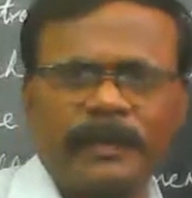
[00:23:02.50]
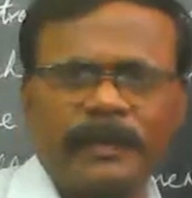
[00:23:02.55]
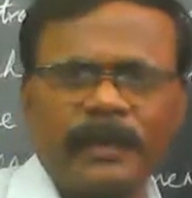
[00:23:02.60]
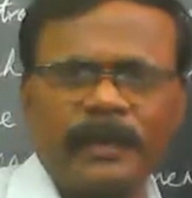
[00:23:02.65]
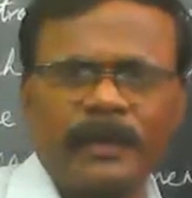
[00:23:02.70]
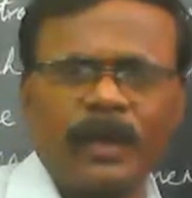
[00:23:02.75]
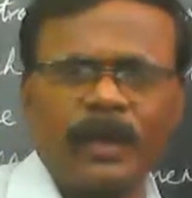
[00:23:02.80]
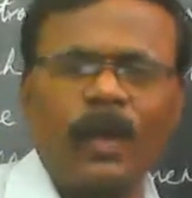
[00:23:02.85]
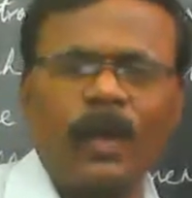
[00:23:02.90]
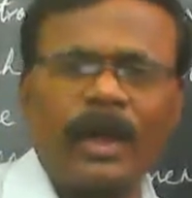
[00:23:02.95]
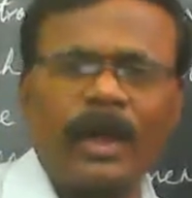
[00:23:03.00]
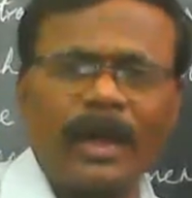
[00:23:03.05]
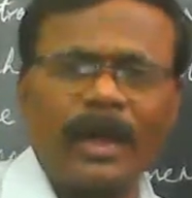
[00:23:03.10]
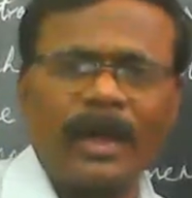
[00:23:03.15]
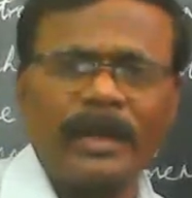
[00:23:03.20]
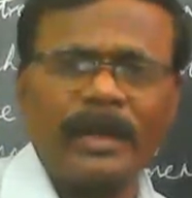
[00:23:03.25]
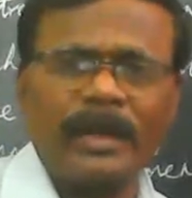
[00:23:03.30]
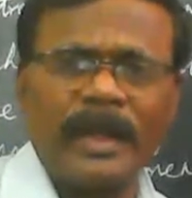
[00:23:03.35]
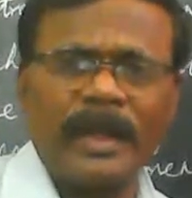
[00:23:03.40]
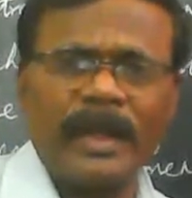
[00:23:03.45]
What
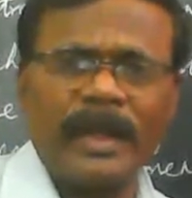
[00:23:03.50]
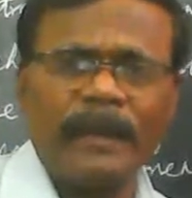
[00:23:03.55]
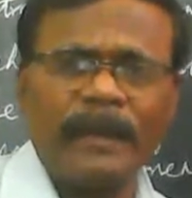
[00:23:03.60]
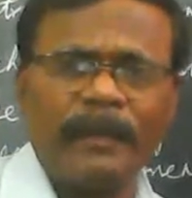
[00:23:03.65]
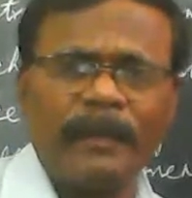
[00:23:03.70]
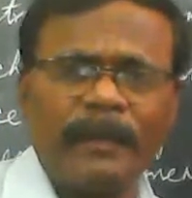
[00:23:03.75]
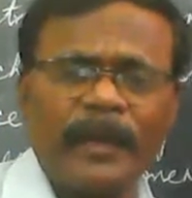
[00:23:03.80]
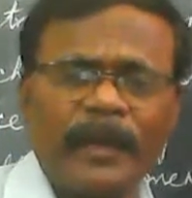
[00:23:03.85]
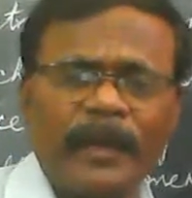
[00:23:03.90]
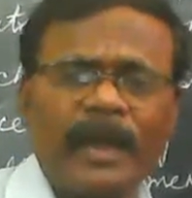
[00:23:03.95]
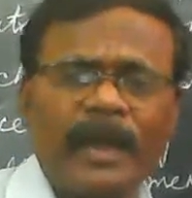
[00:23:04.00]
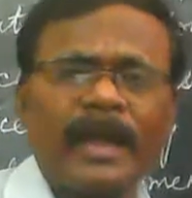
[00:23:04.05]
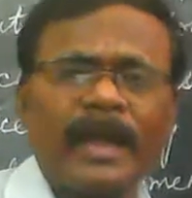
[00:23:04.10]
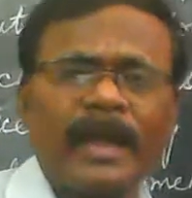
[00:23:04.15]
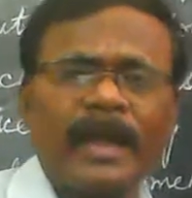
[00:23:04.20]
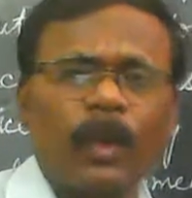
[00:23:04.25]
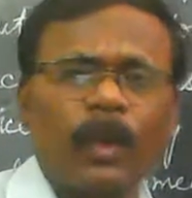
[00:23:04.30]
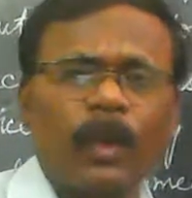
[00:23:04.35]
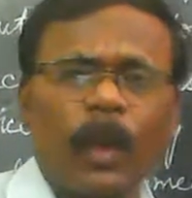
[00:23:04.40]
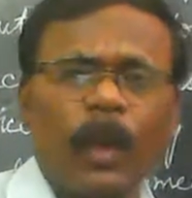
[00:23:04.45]
are they?
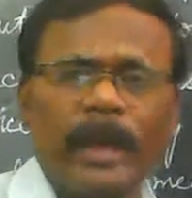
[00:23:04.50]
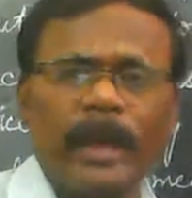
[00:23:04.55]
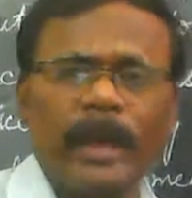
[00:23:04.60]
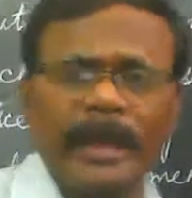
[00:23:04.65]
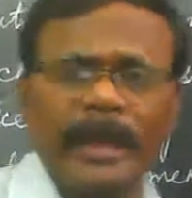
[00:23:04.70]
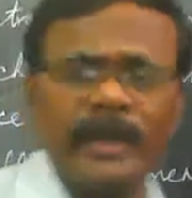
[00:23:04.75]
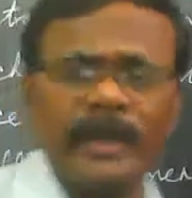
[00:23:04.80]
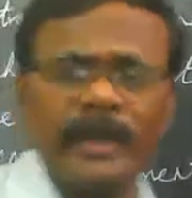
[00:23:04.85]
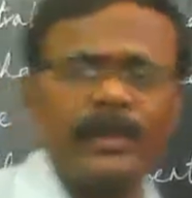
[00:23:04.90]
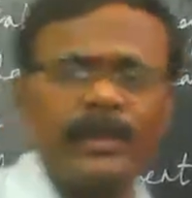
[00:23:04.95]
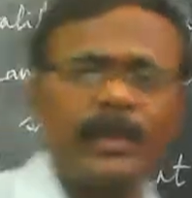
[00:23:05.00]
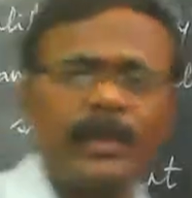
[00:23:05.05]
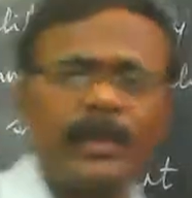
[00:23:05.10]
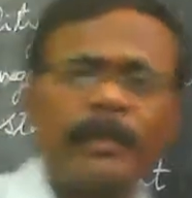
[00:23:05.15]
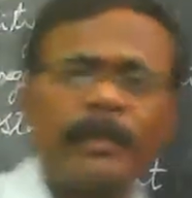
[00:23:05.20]
One is